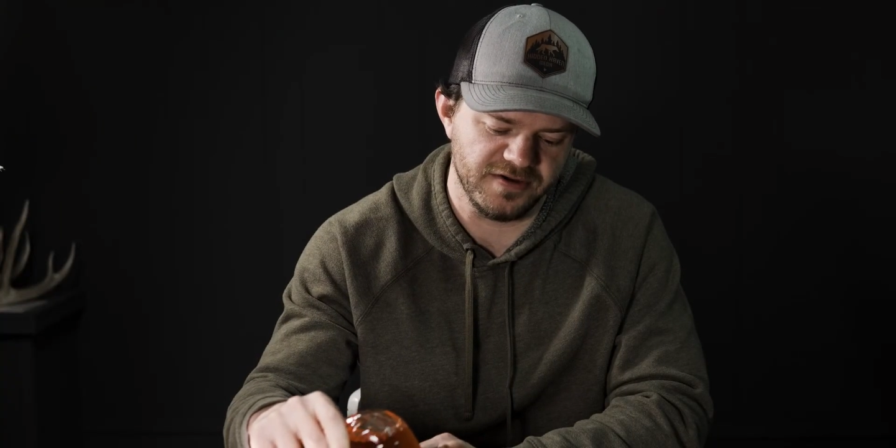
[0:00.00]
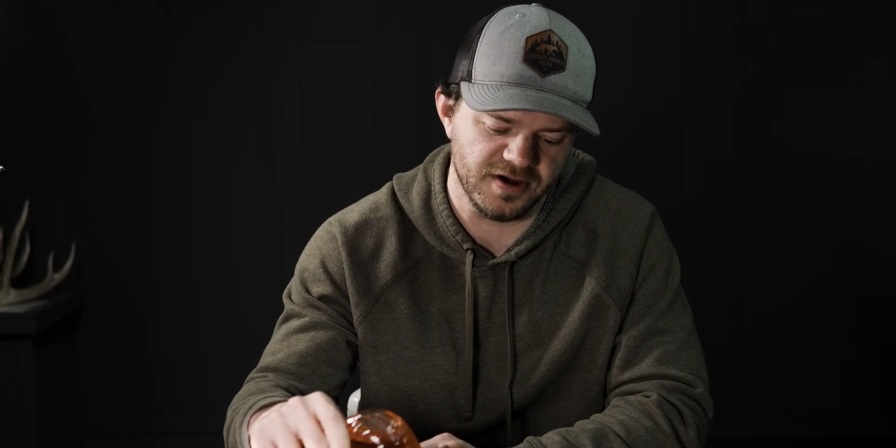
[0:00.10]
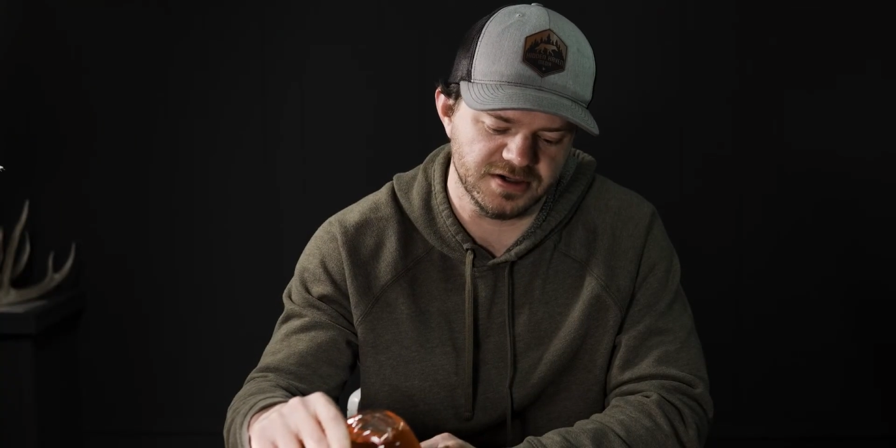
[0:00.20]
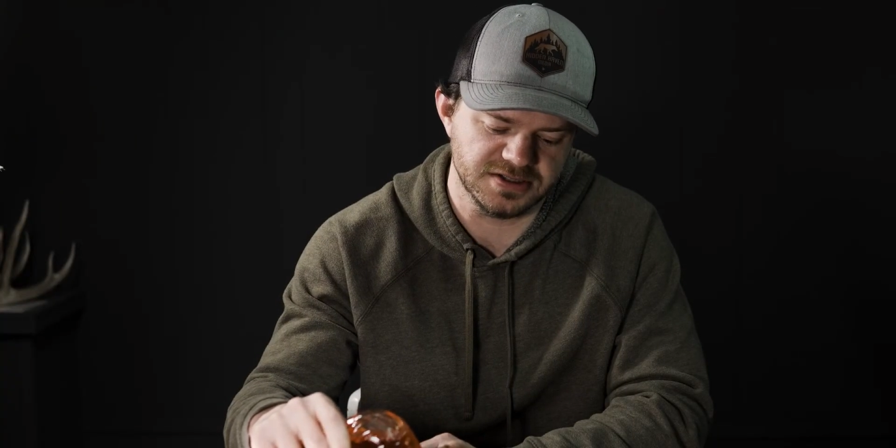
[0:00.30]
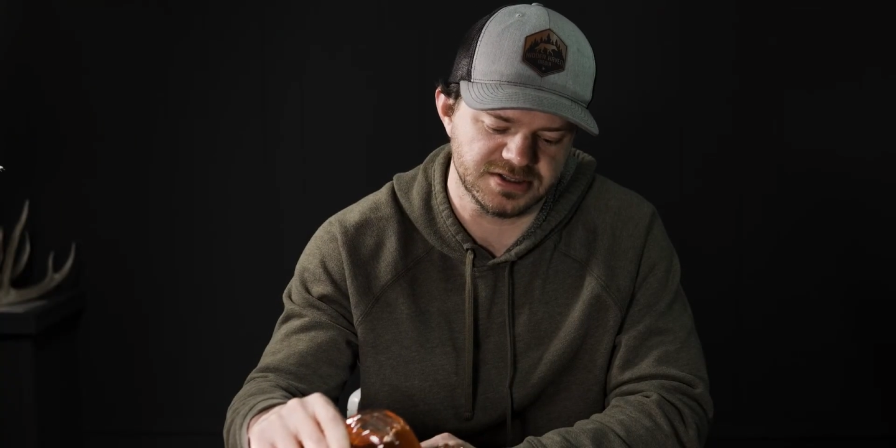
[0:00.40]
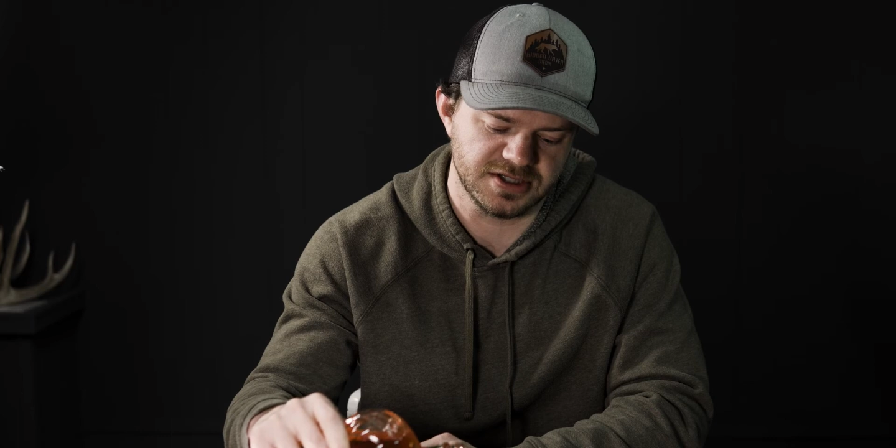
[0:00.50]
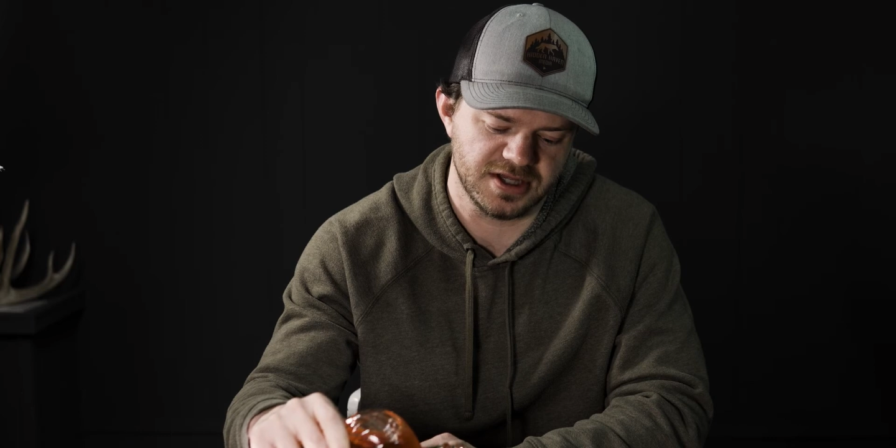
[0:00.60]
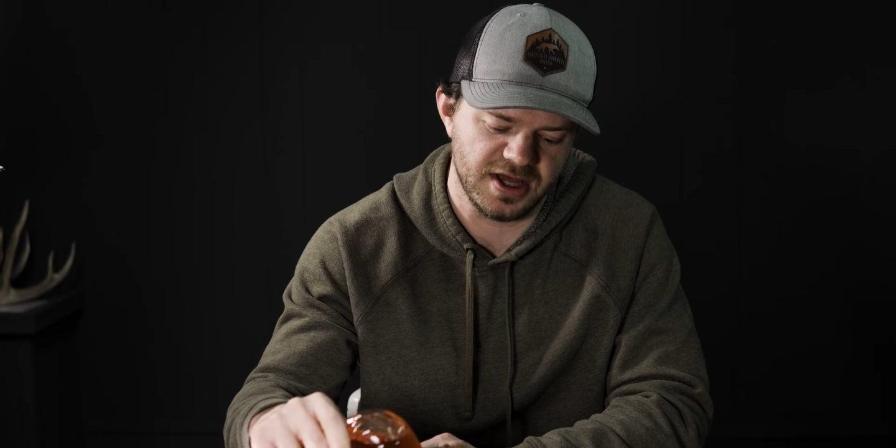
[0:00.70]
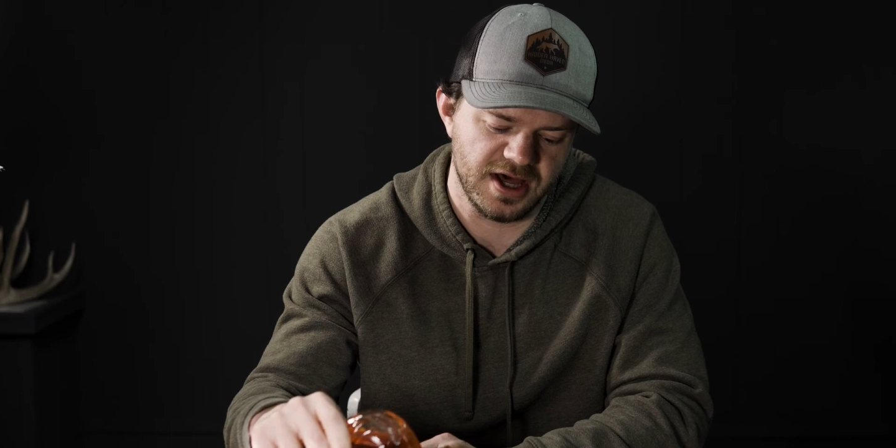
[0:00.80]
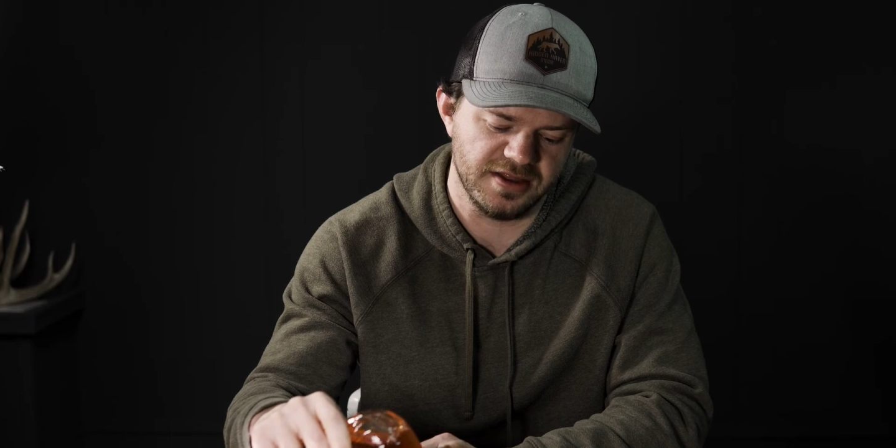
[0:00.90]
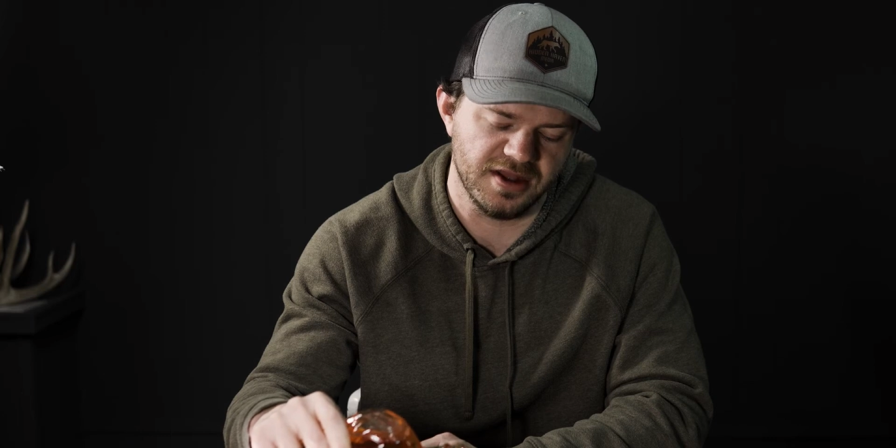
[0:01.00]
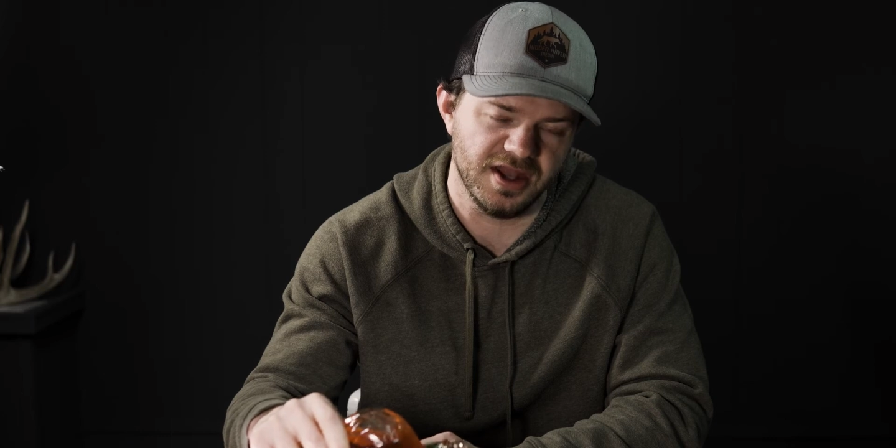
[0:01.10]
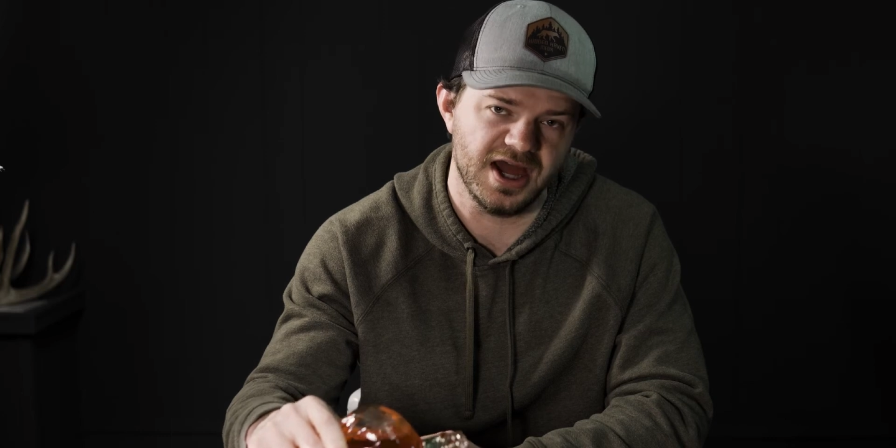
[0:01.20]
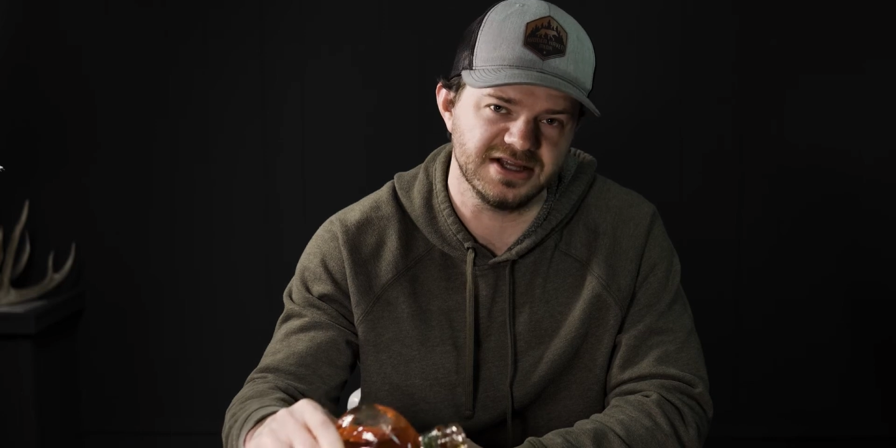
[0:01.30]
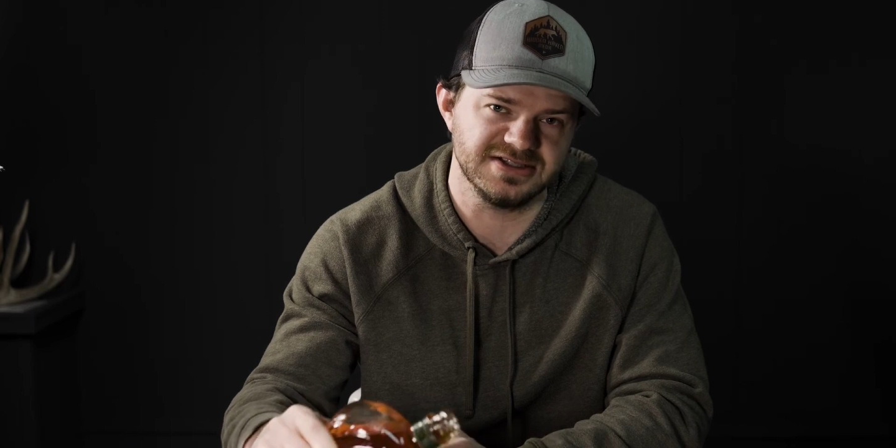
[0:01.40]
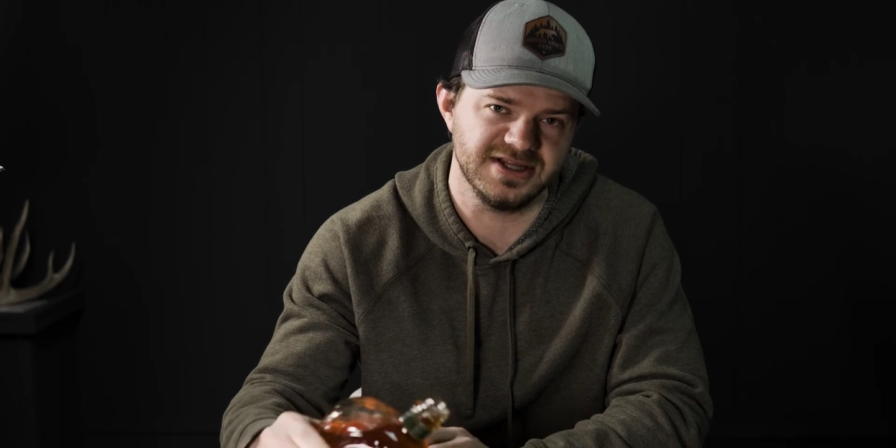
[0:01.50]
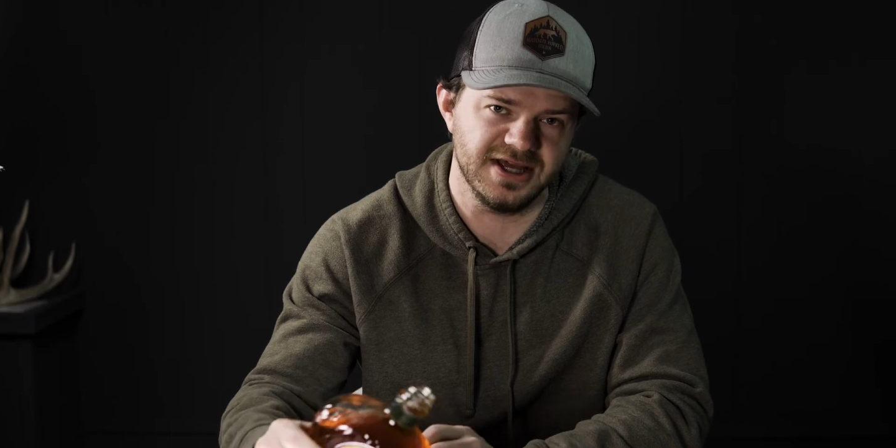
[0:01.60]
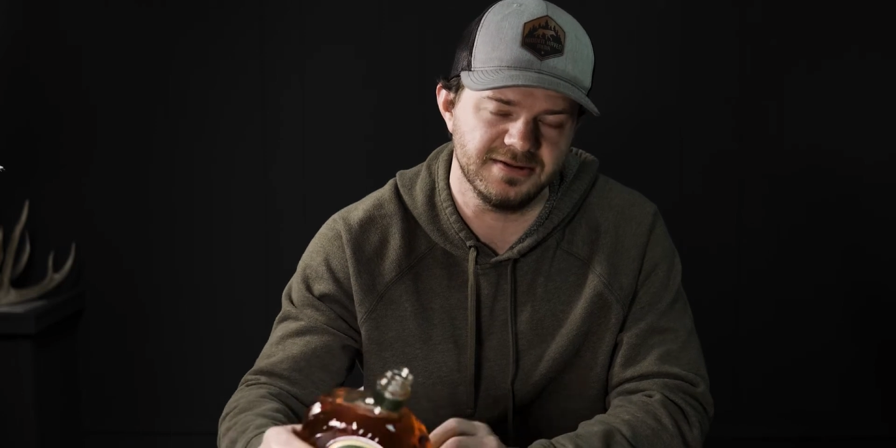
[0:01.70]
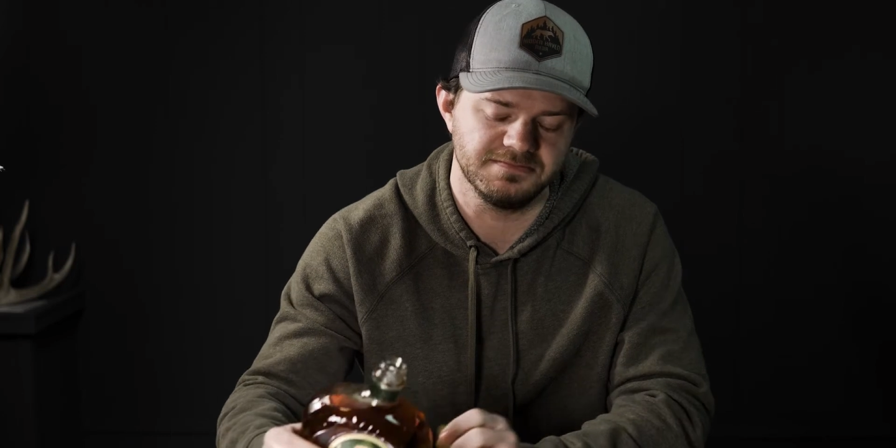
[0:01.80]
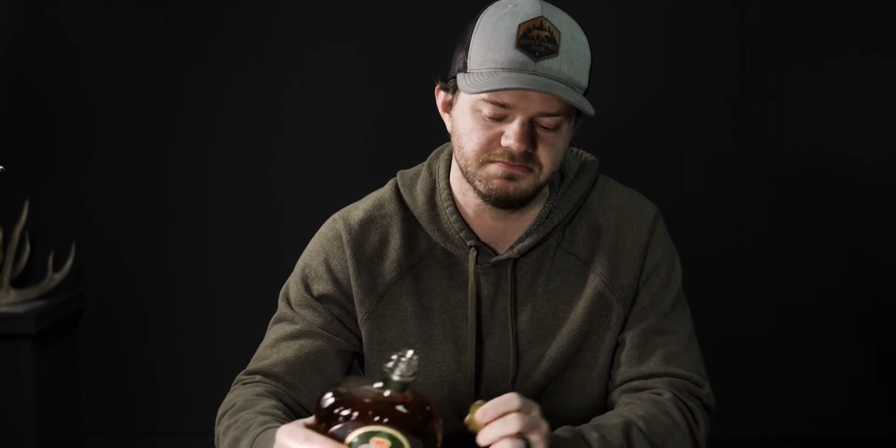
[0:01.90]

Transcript: yards on the last day.